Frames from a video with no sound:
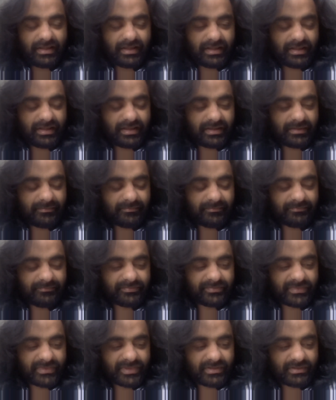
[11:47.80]

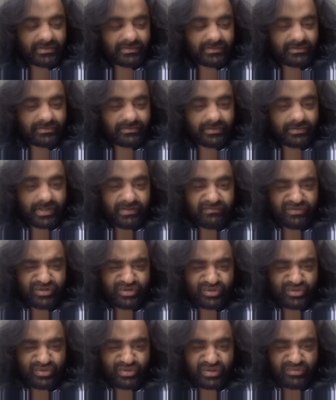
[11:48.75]
So
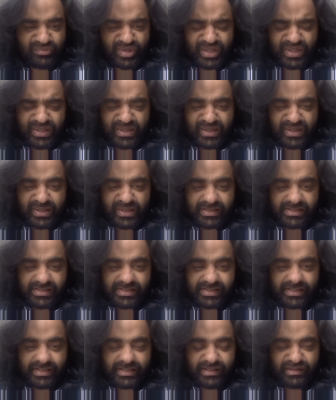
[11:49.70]
even though Amanda,
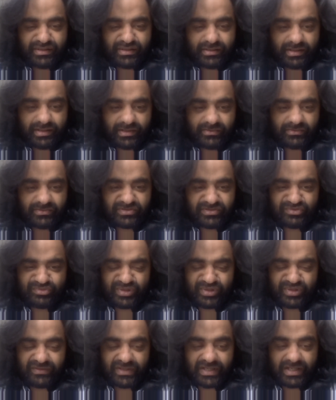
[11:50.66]
she
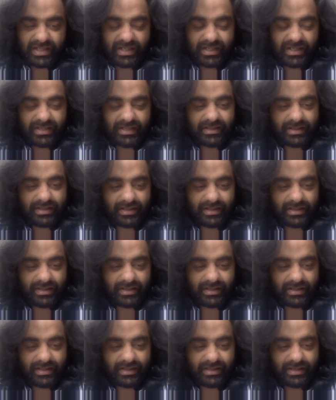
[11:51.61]
introduced me well,